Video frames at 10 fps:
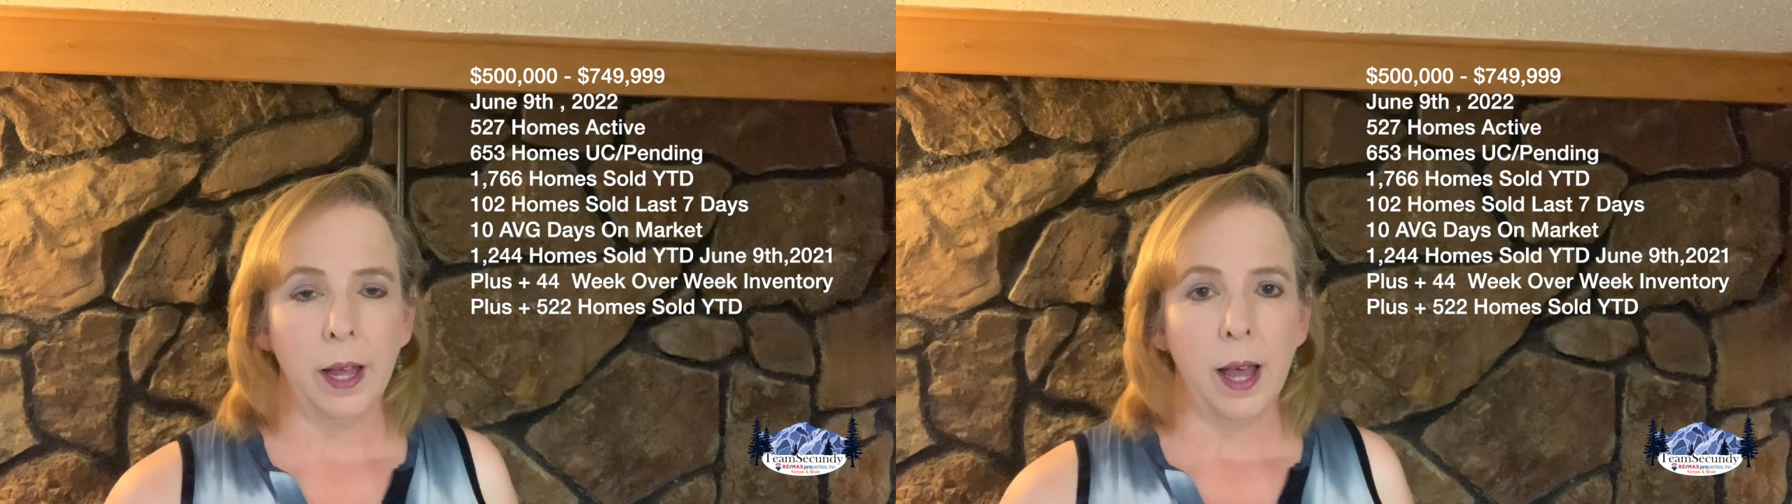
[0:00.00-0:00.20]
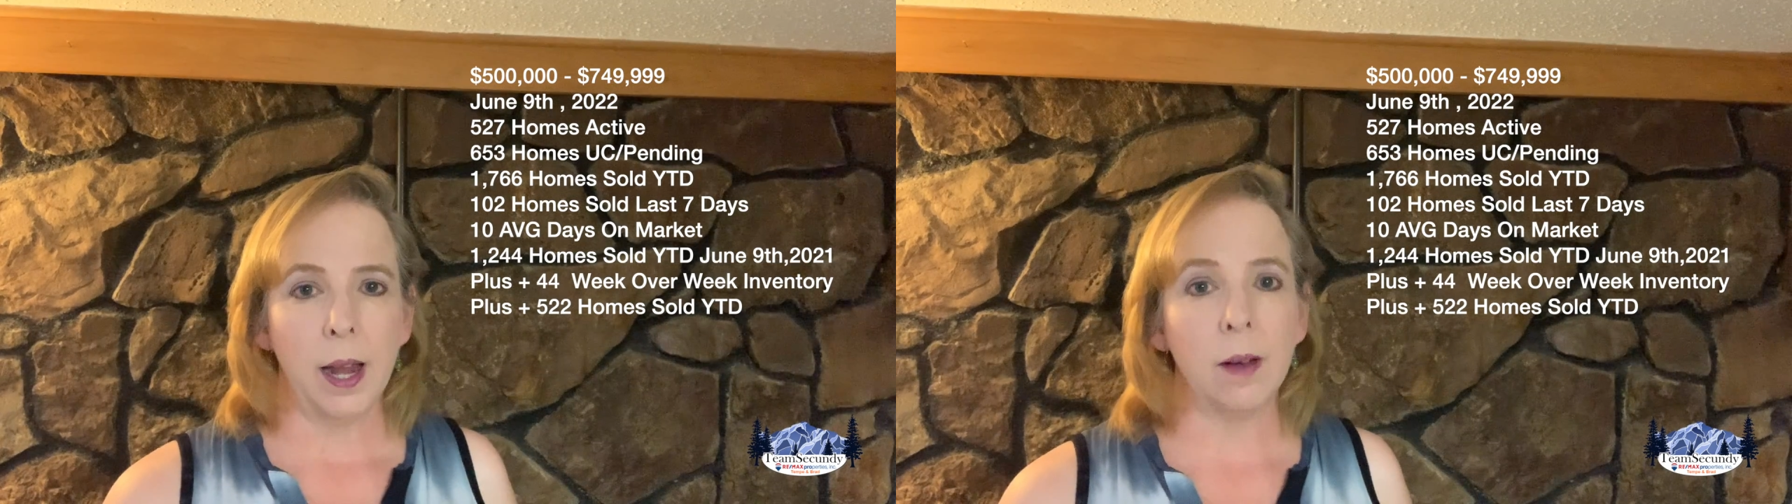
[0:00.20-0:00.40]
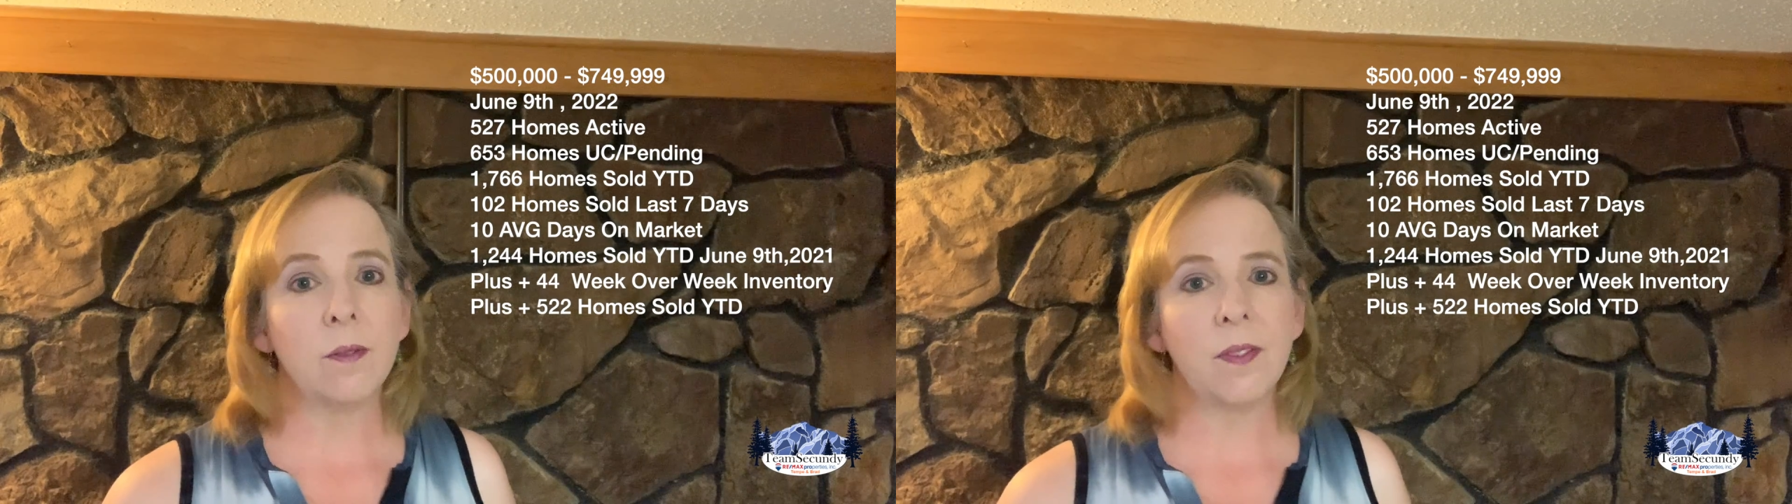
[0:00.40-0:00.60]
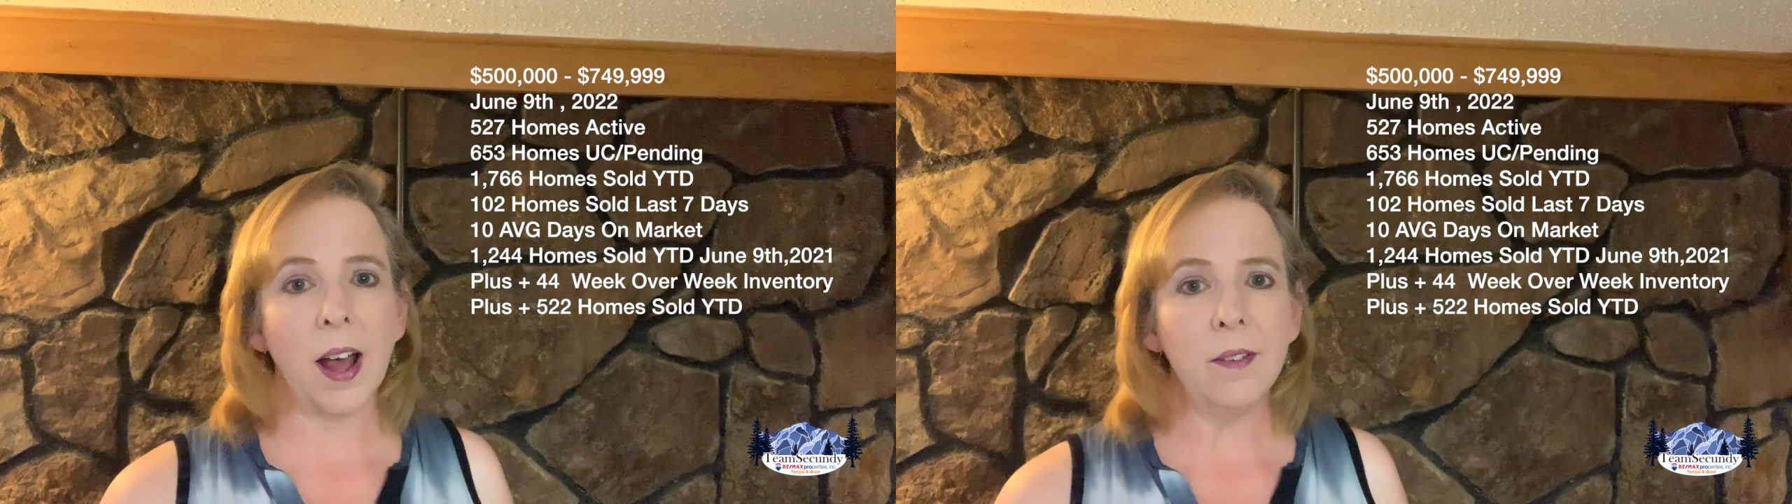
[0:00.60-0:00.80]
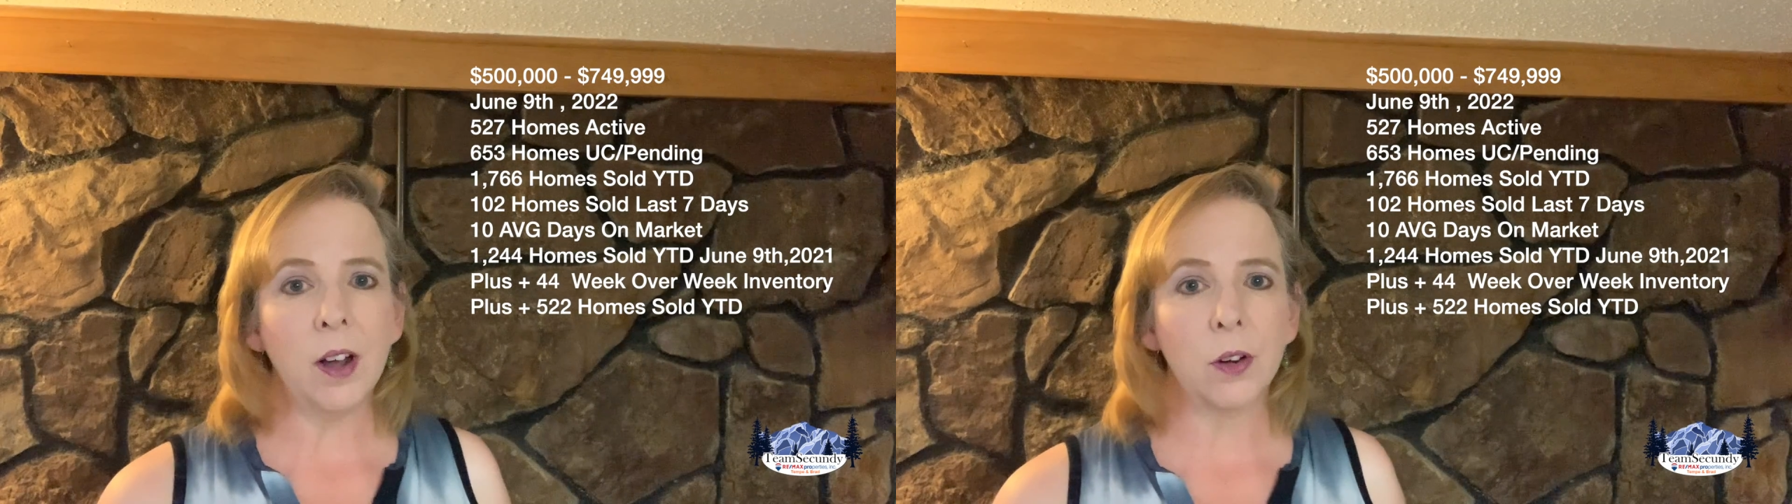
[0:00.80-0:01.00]
and up
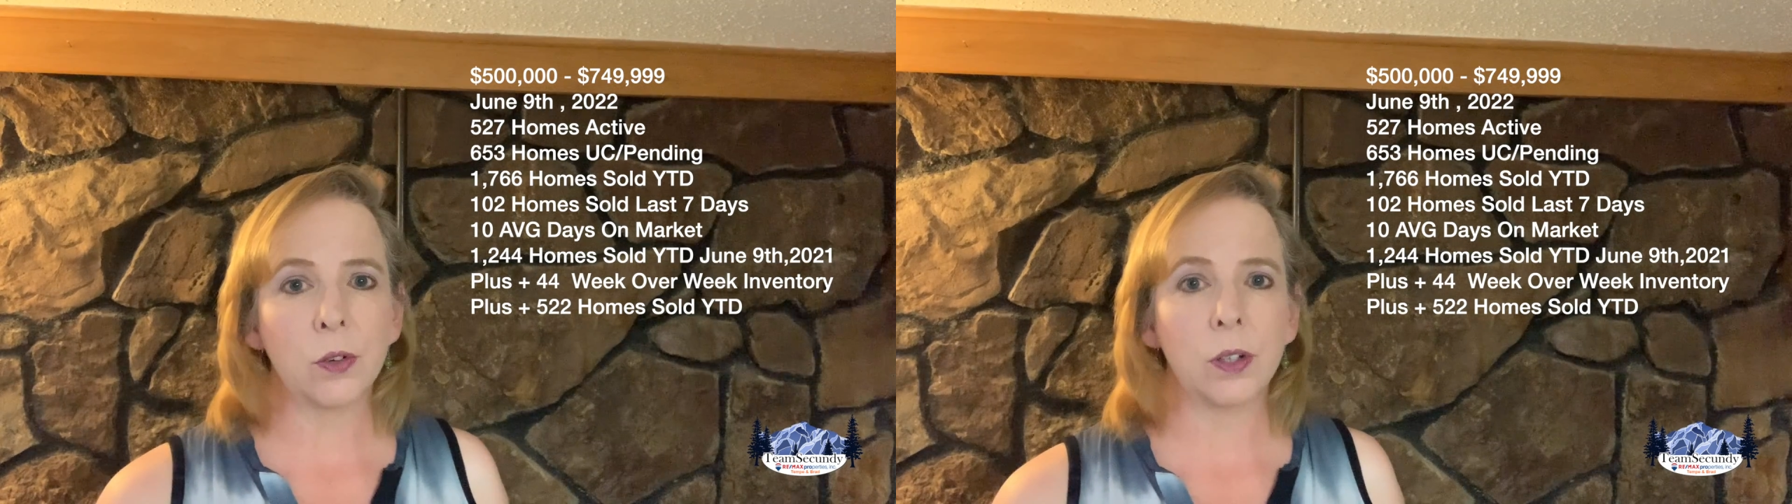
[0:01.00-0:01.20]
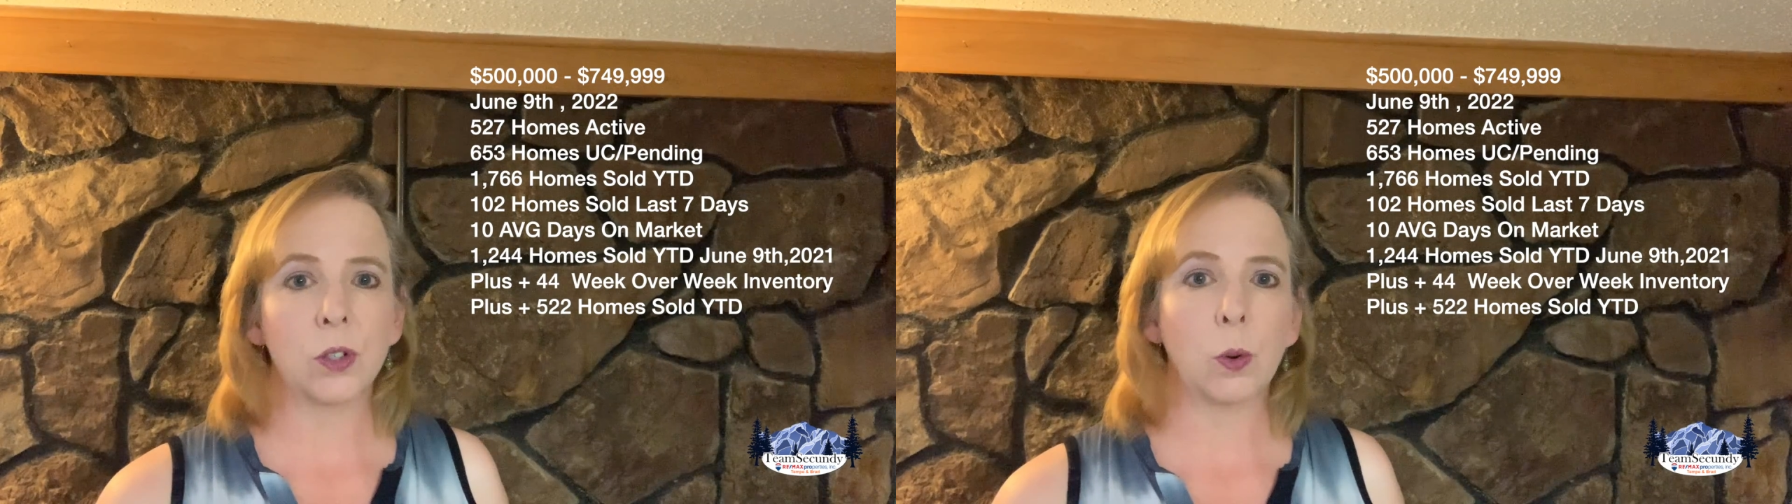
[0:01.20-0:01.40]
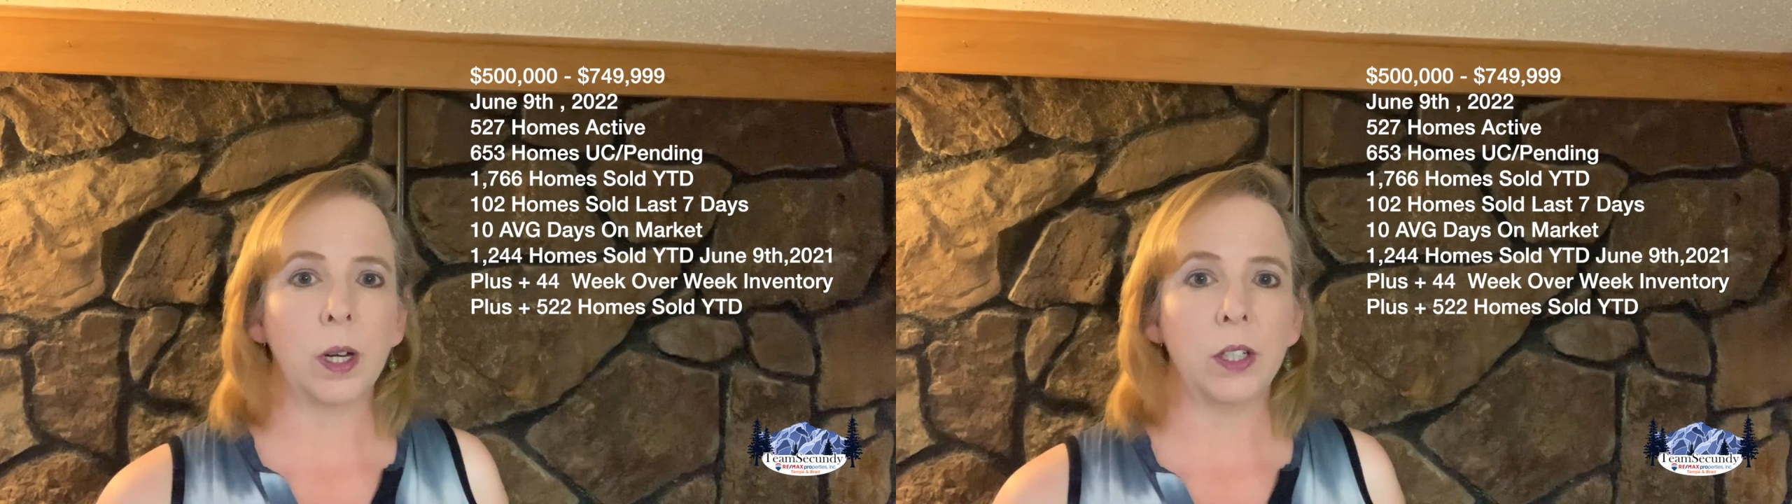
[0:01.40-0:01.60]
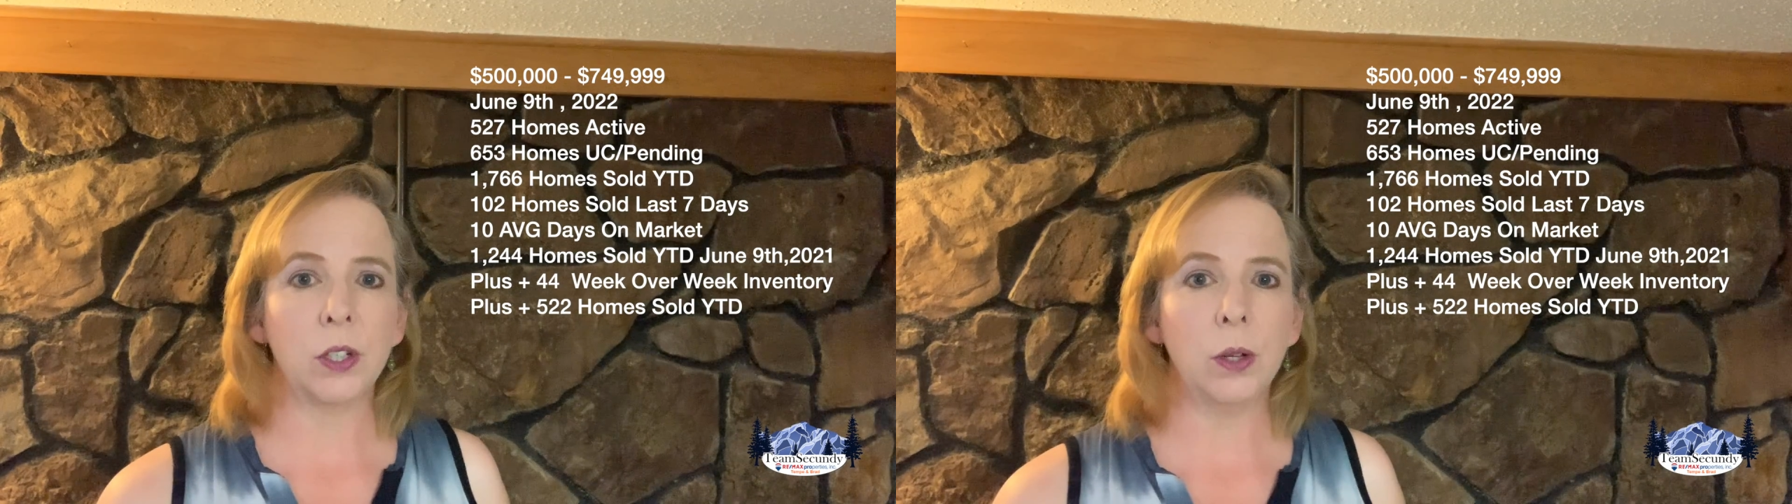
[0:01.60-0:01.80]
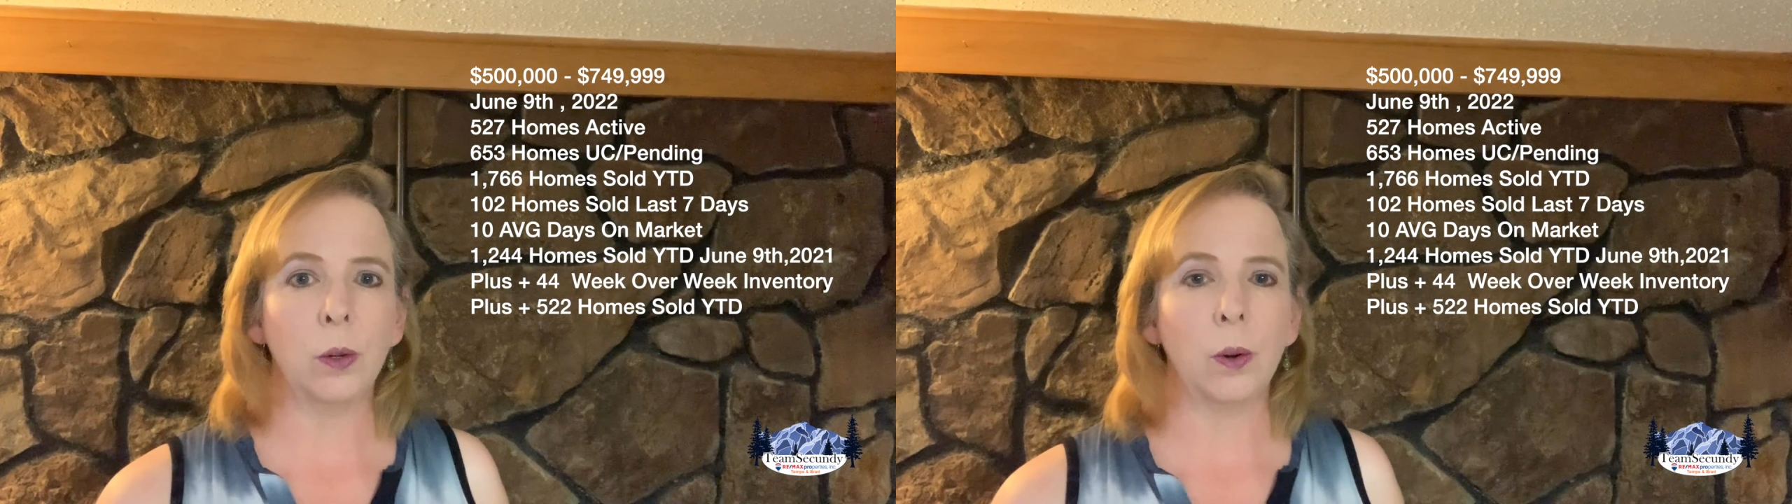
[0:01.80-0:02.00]
five hundred
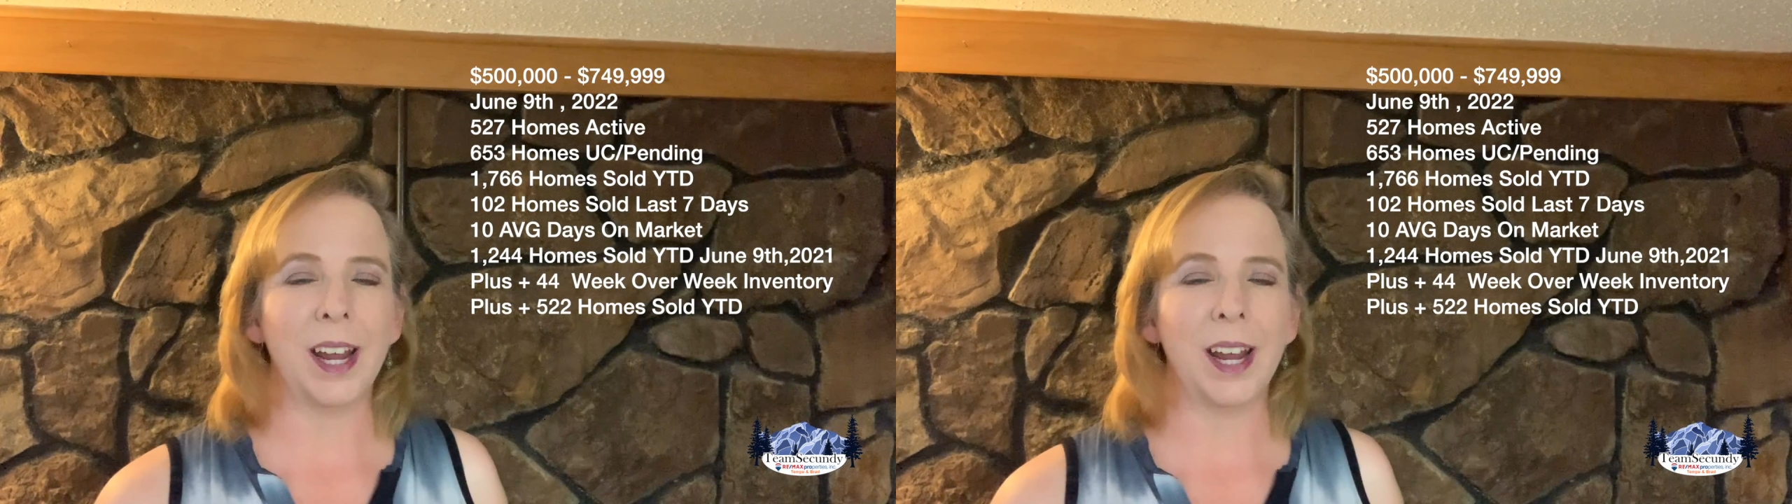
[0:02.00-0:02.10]
twenty-two